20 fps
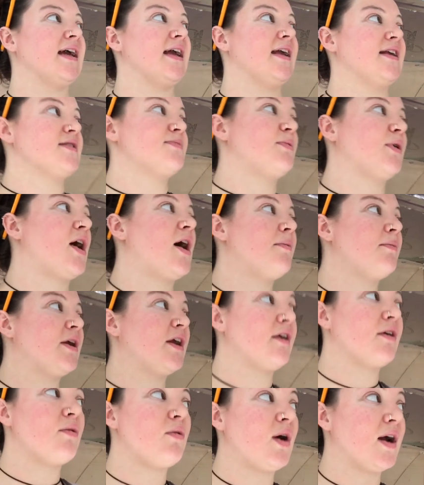is
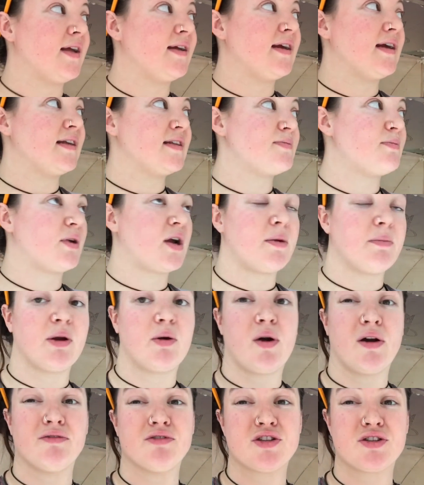becoming quite
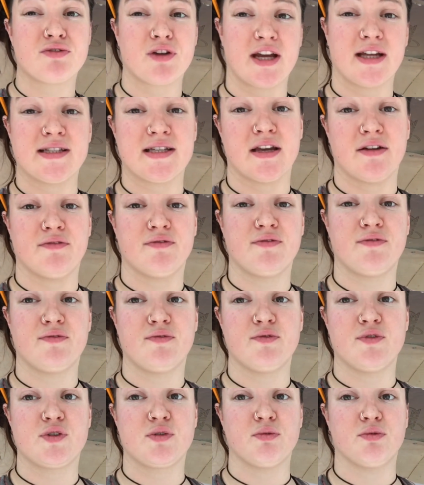restrictive
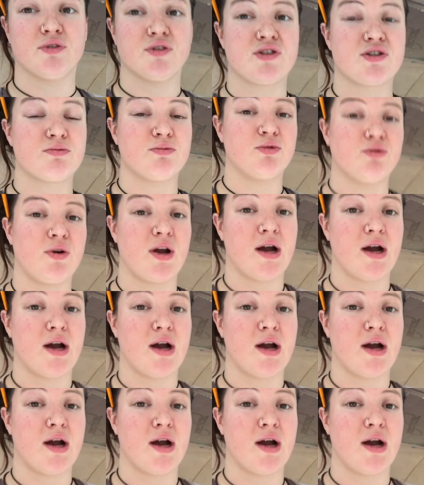towards small